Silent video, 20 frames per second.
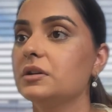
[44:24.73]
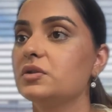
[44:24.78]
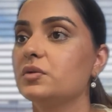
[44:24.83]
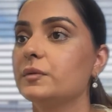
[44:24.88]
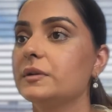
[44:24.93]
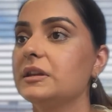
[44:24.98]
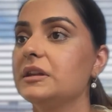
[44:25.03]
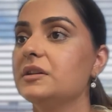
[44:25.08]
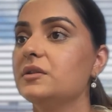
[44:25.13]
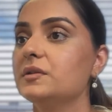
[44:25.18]
do
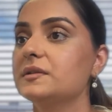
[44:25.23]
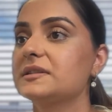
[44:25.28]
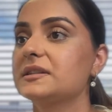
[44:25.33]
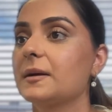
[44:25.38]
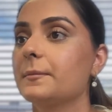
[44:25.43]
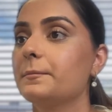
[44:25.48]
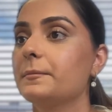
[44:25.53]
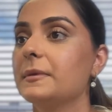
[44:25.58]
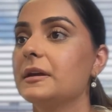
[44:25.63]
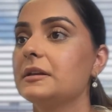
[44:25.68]
we need
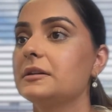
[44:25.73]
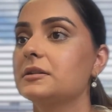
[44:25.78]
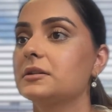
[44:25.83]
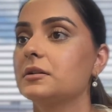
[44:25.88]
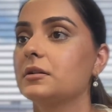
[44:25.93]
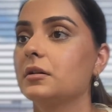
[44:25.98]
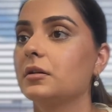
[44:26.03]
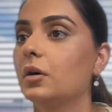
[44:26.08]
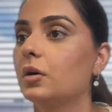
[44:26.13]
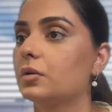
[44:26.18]

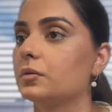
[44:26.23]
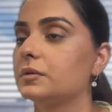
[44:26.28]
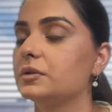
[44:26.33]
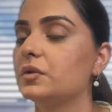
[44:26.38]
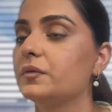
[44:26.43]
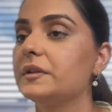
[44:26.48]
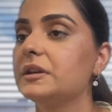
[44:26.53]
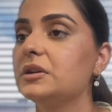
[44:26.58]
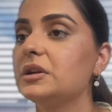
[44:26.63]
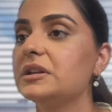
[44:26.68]

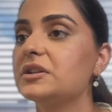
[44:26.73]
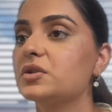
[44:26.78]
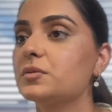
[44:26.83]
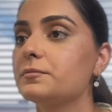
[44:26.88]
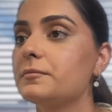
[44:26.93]
to